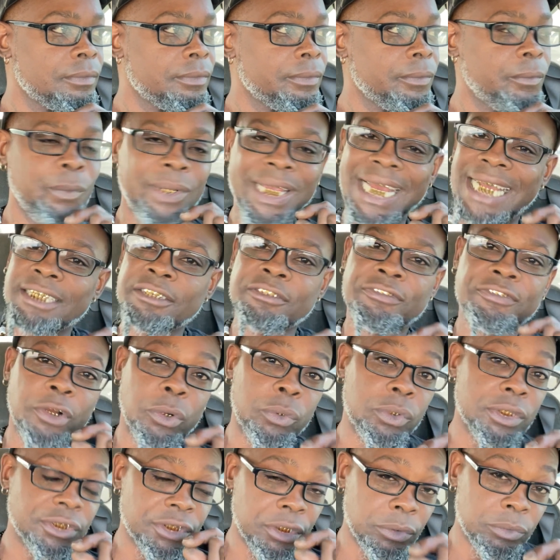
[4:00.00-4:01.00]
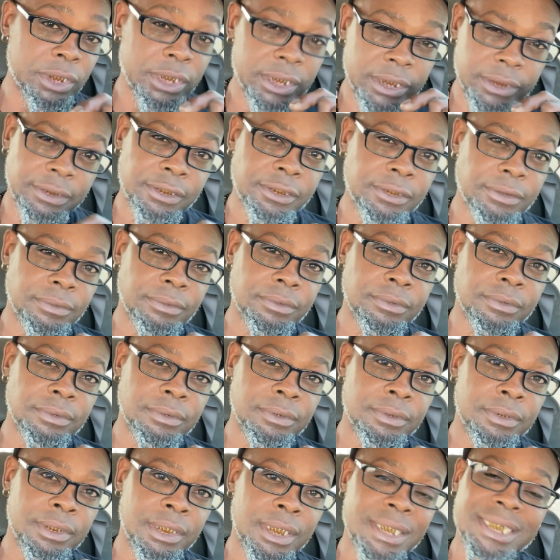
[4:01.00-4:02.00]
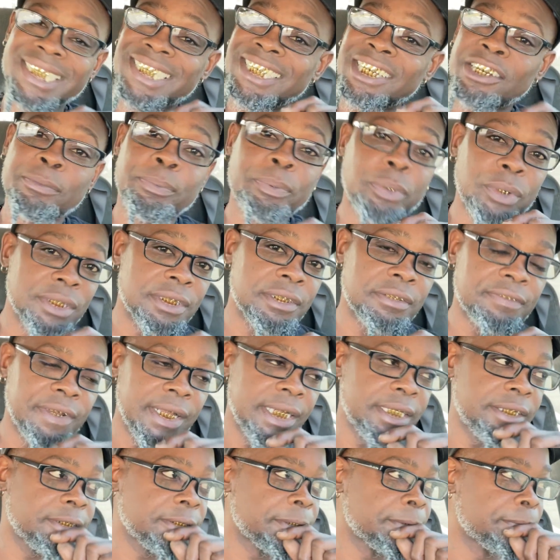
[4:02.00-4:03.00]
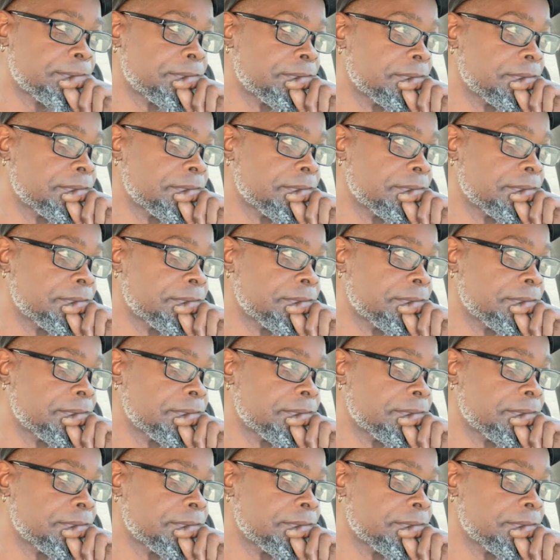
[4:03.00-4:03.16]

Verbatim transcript: We got to focus on us. Self-preservation.